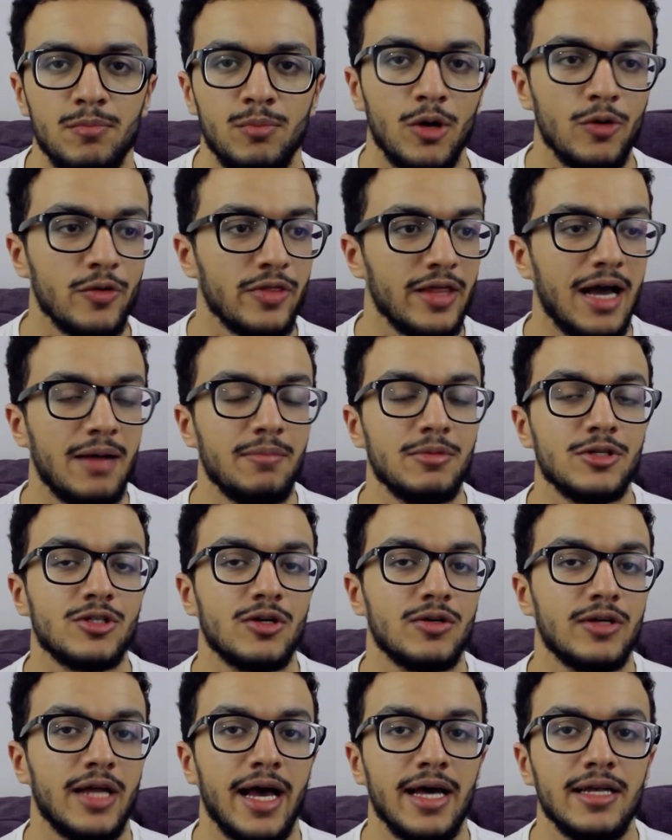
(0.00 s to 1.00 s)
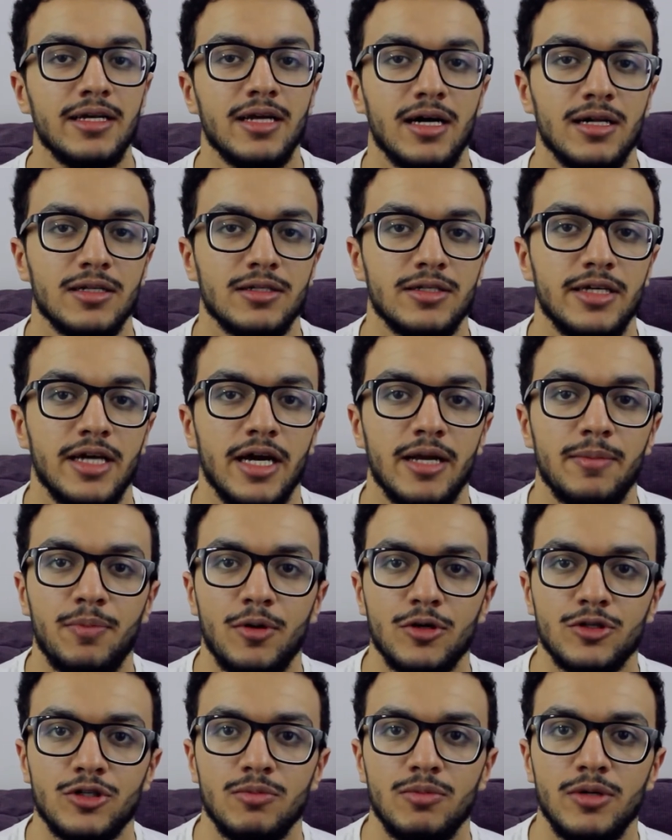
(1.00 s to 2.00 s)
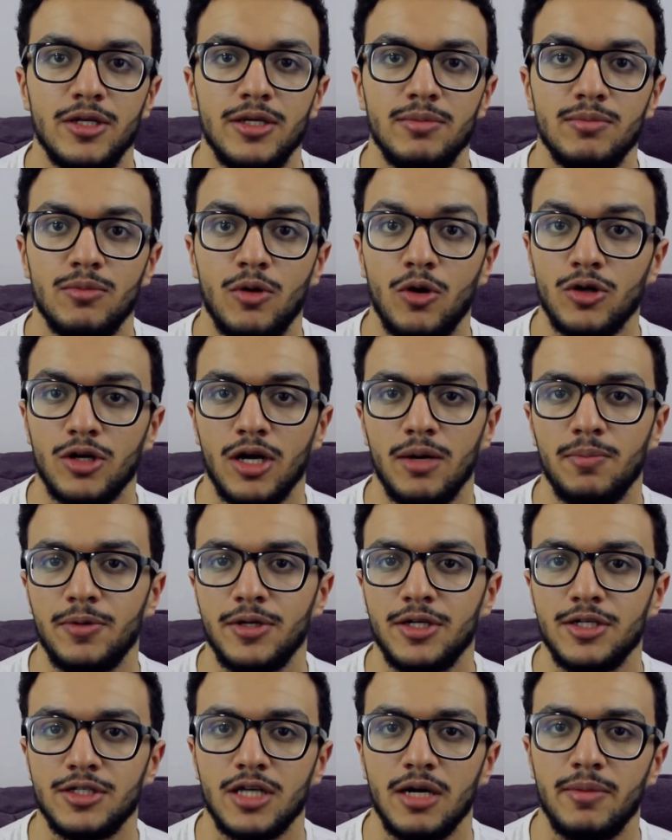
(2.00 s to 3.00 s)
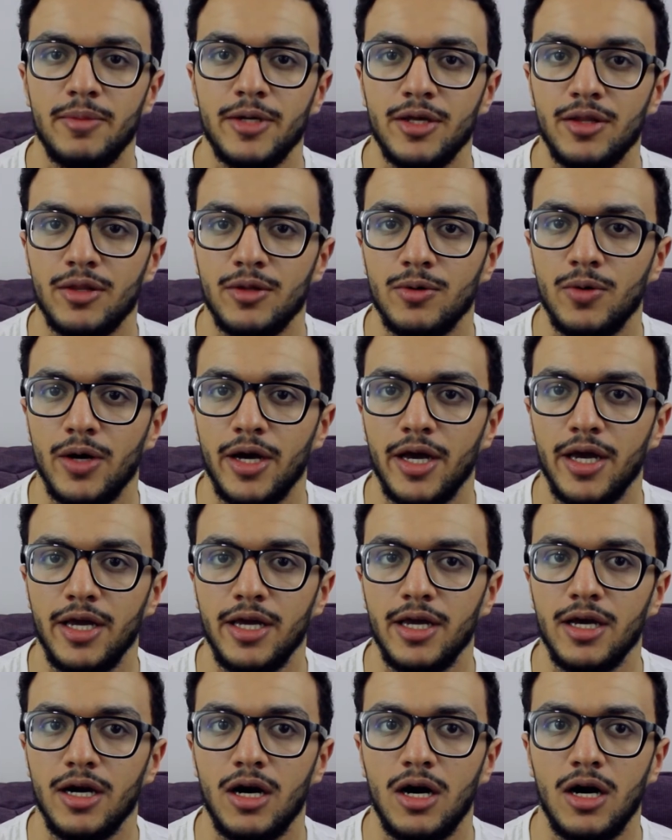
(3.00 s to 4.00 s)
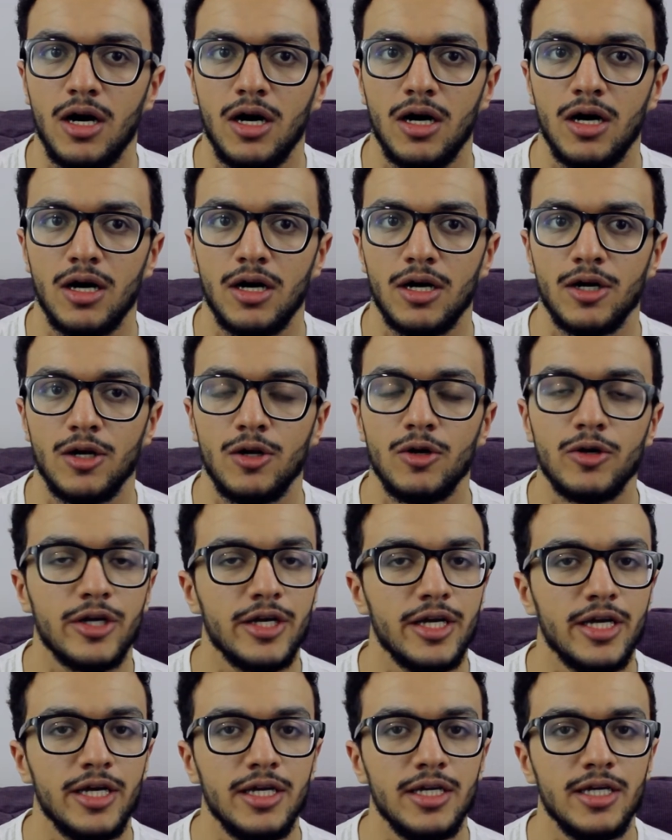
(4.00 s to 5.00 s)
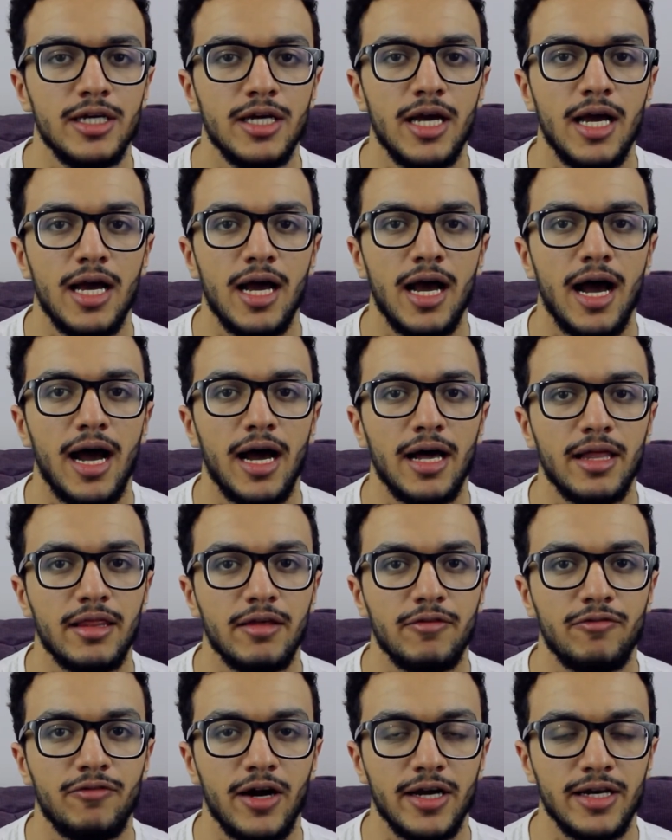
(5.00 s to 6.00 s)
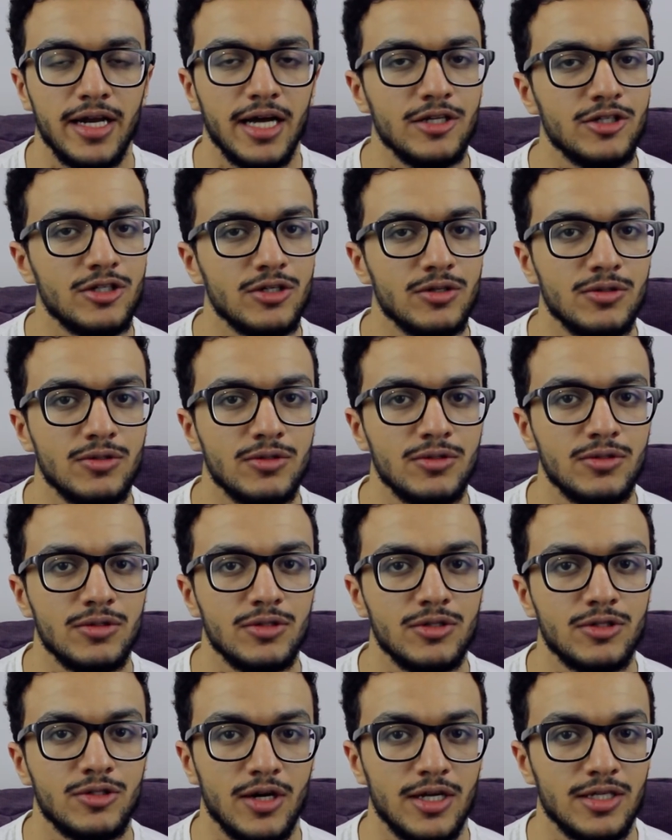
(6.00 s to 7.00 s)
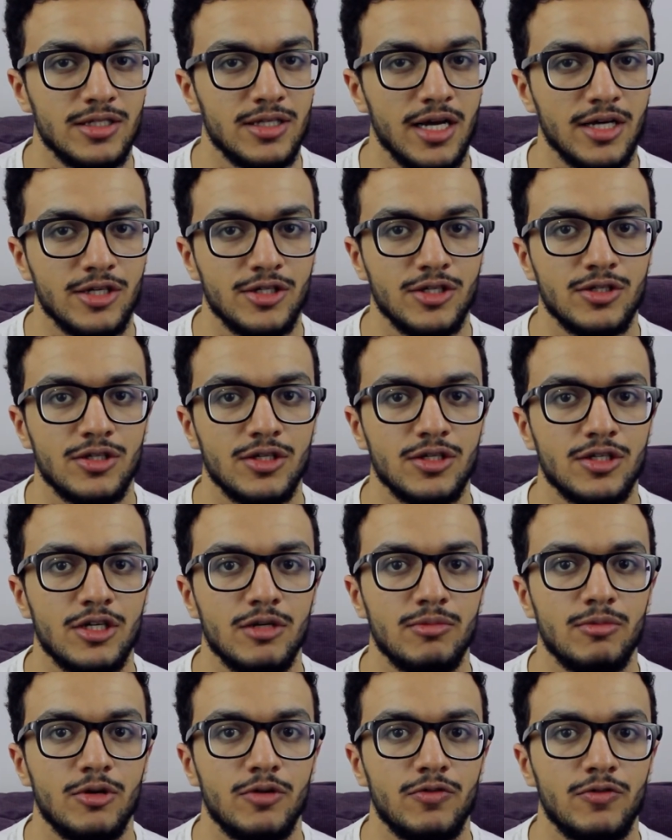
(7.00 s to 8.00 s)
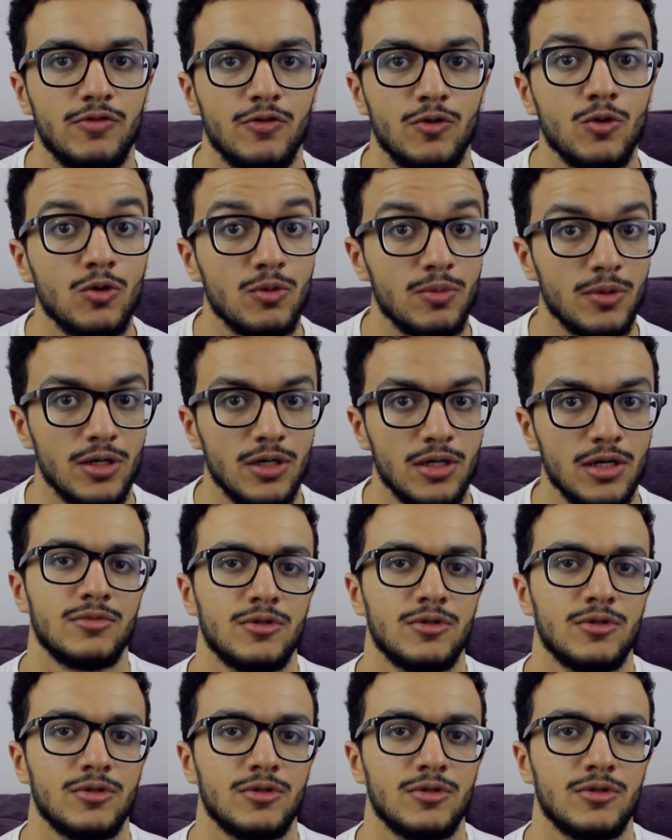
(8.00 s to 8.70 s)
Both Amazon and Aldi, and possibly more companies coming in the way, are looking at the financial transaction system of Uber.